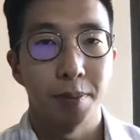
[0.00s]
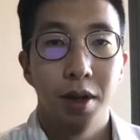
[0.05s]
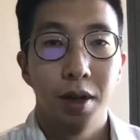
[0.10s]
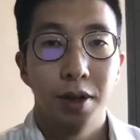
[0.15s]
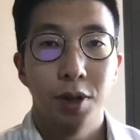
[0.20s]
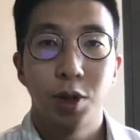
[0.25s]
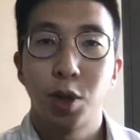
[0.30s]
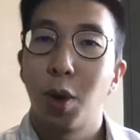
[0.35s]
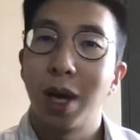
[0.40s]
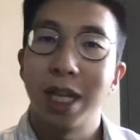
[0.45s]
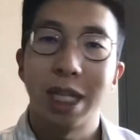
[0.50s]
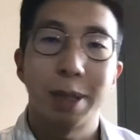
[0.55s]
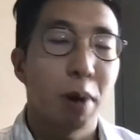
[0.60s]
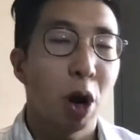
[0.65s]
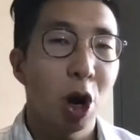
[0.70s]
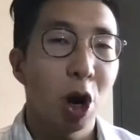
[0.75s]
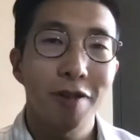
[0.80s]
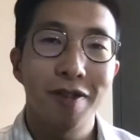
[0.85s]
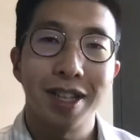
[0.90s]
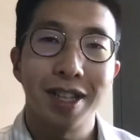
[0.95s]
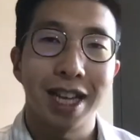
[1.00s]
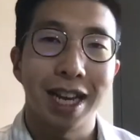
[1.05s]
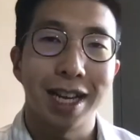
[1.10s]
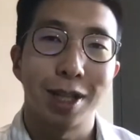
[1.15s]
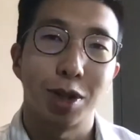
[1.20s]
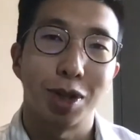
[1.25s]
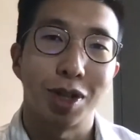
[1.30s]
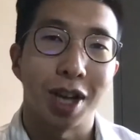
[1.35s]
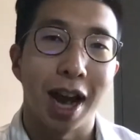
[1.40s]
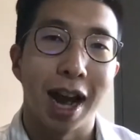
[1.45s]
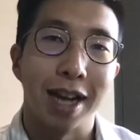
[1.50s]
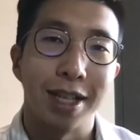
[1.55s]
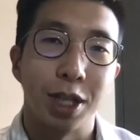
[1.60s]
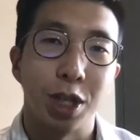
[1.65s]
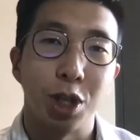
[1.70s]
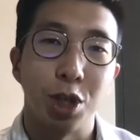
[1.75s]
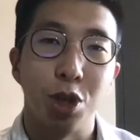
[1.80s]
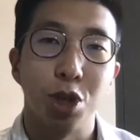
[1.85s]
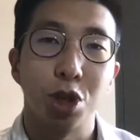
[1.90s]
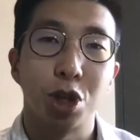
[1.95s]
So as part of this exercise,
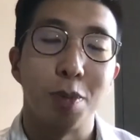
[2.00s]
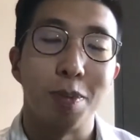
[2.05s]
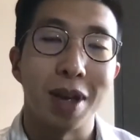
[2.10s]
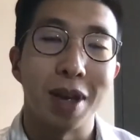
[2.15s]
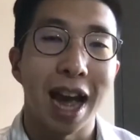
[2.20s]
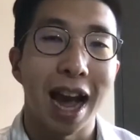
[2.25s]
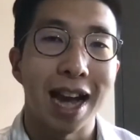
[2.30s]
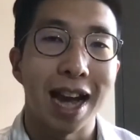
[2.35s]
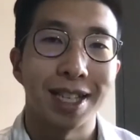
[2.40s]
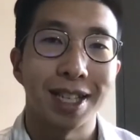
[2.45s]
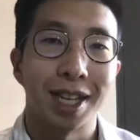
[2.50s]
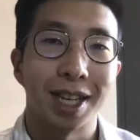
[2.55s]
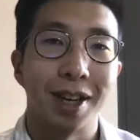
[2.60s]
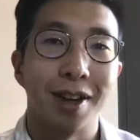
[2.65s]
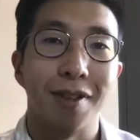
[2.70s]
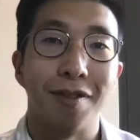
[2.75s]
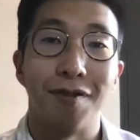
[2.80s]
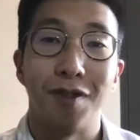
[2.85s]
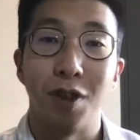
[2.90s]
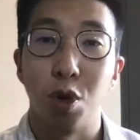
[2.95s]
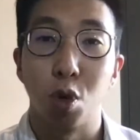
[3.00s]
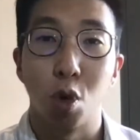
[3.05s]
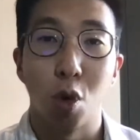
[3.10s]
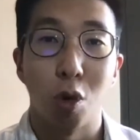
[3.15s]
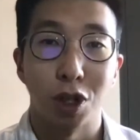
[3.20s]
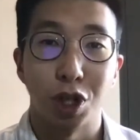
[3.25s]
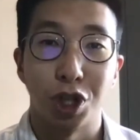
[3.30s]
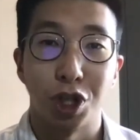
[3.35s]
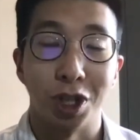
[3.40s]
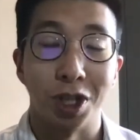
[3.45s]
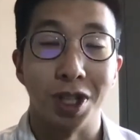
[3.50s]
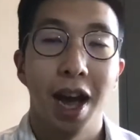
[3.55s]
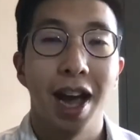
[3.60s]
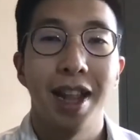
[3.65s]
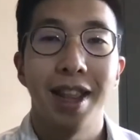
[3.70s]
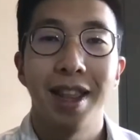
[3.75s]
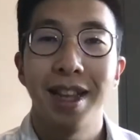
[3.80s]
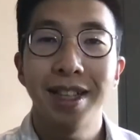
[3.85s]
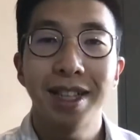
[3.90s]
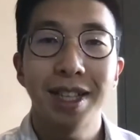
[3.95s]
you could be asking a few questions,
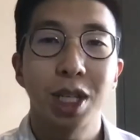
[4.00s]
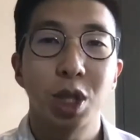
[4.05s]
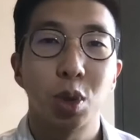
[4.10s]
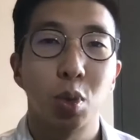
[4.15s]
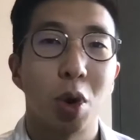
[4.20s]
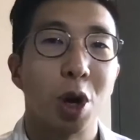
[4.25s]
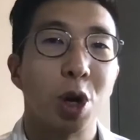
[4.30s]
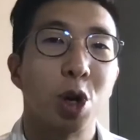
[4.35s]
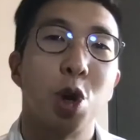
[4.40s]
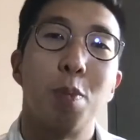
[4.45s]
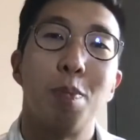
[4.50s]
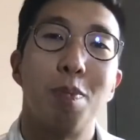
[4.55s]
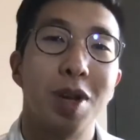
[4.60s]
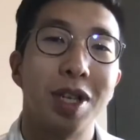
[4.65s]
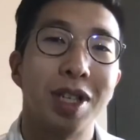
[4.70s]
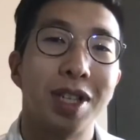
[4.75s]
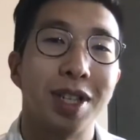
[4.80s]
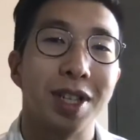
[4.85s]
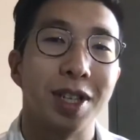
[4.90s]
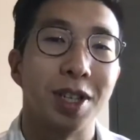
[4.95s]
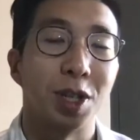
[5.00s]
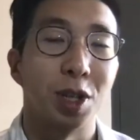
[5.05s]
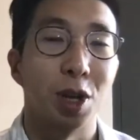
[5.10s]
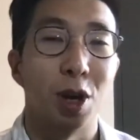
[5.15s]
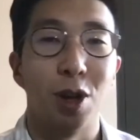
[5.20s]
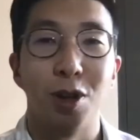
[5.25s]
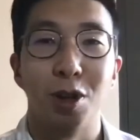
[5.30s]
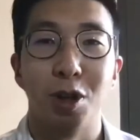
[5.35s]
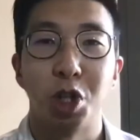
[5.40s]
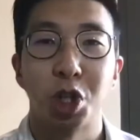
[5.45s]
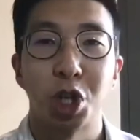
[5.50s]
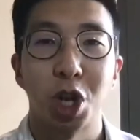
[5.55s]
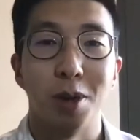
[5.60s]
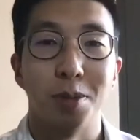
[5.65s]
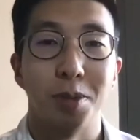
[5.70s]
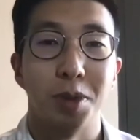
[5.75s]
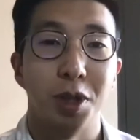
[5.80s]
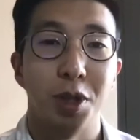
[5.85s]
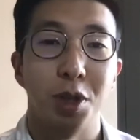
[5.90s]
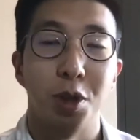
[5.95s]
and this is where your business knowledge
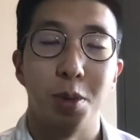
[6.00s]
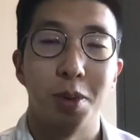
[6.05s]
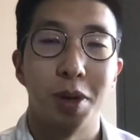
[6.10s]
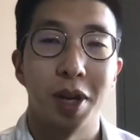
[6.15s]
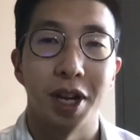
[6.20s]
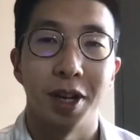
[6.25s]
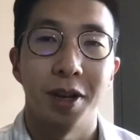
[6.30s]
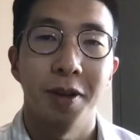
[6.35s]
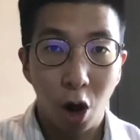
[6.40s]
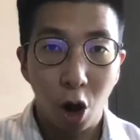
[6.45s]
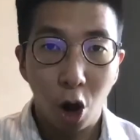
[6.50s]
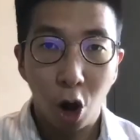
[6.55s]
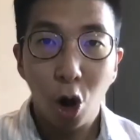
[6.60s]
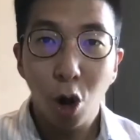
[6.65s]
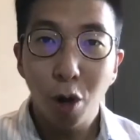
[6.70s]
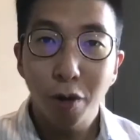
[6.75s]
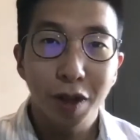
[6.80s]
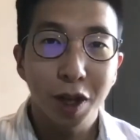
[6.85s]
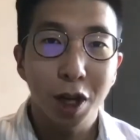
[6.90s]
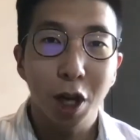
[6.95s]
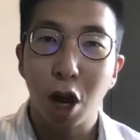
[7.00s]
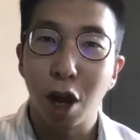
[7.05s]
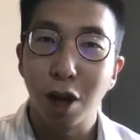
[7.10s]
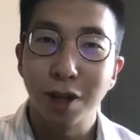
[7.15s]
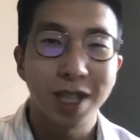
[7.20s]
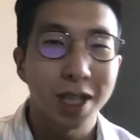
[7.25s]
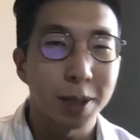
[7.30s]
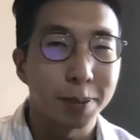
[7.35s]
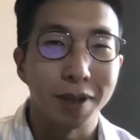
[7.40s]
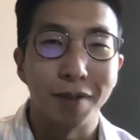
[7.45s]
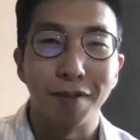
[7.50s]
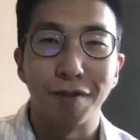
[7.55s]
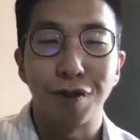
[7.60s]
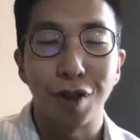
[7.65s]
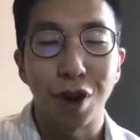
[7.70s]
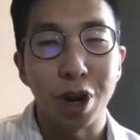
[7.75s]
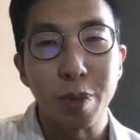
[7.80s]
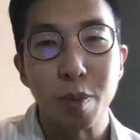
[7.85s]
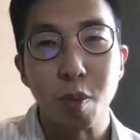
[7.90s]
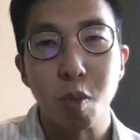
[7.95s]
comes into play. All of the concepts and
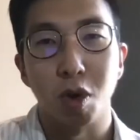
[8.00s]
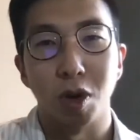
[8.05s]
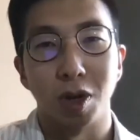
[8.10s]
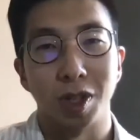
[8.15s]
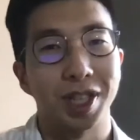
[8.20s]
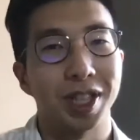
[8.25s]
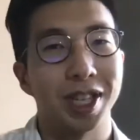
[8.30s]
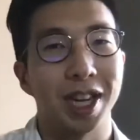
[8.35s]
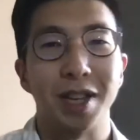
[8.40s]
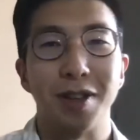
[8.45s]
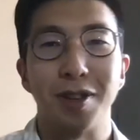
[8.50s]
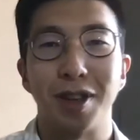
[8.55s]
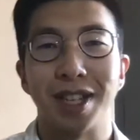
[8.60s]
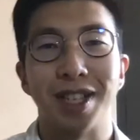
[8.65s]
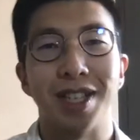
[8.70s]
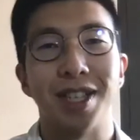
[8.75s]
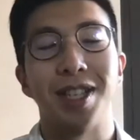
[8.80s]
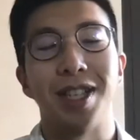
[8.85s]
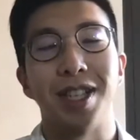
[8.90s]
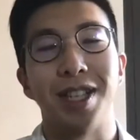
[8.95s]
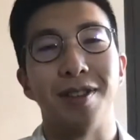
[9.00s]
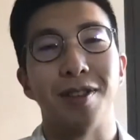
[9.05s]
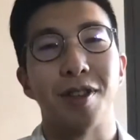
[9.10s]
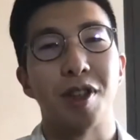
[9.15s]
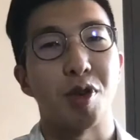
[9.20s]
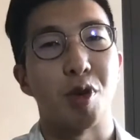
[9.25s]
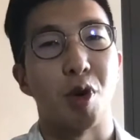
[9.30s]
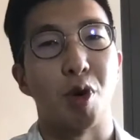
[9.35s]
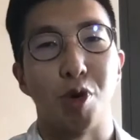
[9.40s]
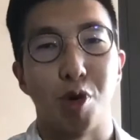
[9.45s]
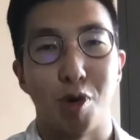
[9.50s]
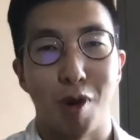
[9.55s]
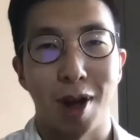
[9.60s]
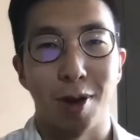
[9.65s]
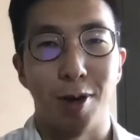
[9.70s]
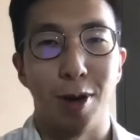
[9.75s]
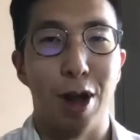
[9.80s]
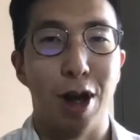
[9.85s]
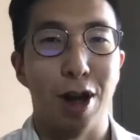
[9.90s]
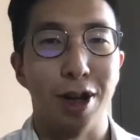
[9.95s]
frameworks that you get seen thrown around
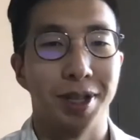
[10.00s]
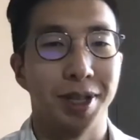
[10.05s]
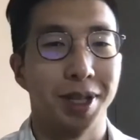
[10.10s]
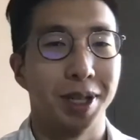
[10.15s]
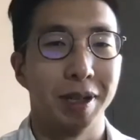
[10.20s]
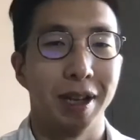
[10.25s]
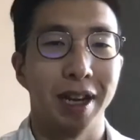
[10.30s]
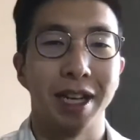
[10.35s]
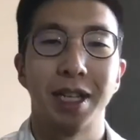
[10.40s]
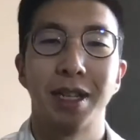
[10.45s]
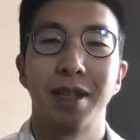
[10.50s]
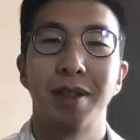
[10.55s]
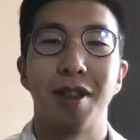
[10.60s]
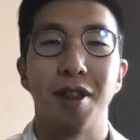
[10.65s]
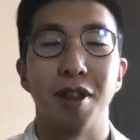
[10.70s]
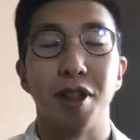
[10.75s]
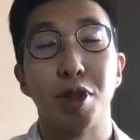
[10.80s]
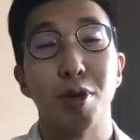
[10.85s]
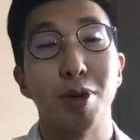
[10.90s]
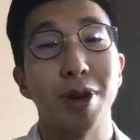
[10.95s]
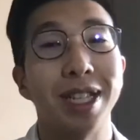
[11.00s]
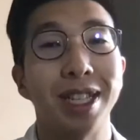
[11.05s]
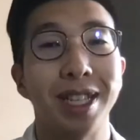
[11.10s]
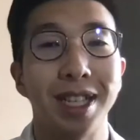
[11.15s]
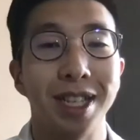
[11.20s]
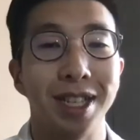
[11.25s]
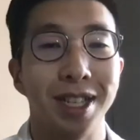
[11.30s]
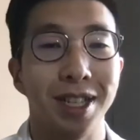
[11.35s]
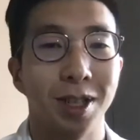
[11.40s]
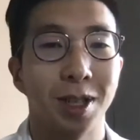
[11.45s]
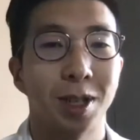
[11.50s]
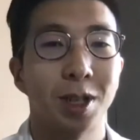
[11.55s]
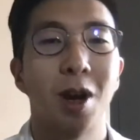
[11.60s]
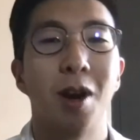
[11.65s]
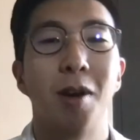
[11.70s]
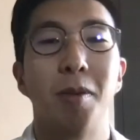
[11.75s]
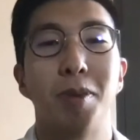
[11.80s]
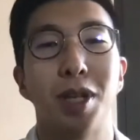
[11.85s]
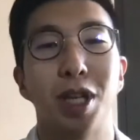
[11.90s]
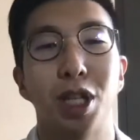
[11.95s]
a lot, like the 3 Cs,
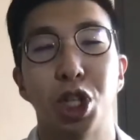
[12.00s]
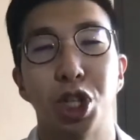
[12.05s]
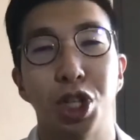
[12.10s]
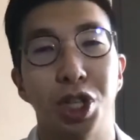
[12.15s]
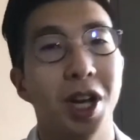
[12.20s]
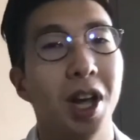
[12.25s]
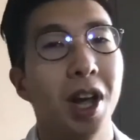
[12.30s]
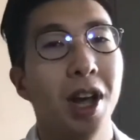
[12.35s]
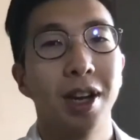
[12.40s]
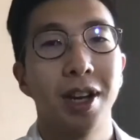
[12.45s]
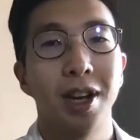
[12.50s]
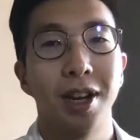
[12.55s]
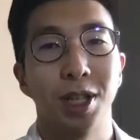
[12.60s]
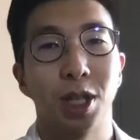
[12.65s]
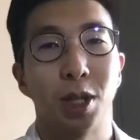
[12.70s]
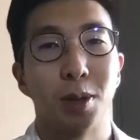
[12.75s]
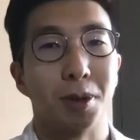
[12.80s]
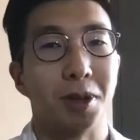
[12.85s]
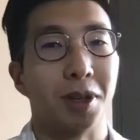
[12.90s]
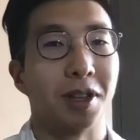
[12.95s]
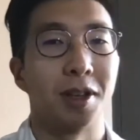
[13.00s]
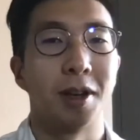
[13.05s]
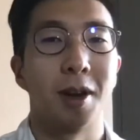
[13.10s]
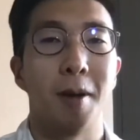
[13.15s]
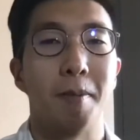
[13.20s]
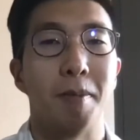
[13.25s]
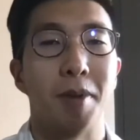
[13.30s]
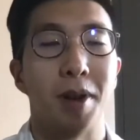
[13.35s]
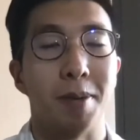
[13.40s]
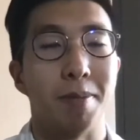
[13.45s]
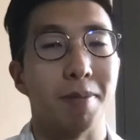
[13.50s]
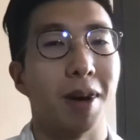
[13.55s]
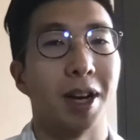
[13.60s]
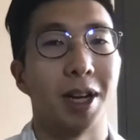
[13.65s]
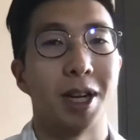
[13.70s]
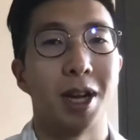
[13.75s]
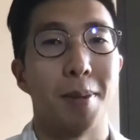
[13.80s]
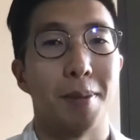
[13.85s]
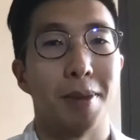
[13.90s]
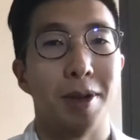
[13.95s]
competition, customer, and company, might
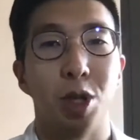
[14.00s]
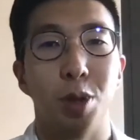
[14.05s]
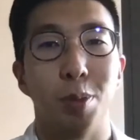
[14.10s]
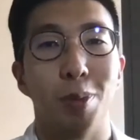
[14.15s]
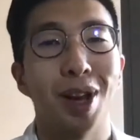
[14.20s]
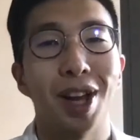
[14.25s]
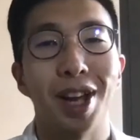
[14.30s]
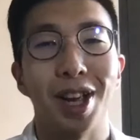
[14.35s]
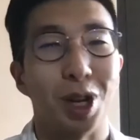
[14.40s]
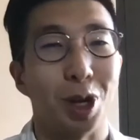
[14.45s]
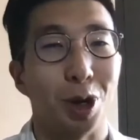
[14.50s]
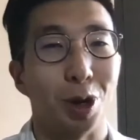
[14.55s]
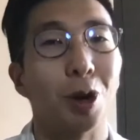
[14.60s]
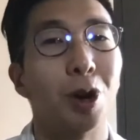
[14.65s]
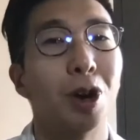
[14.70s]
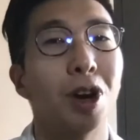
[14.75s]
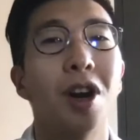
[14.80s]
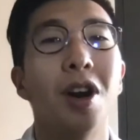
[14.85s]
come into play here.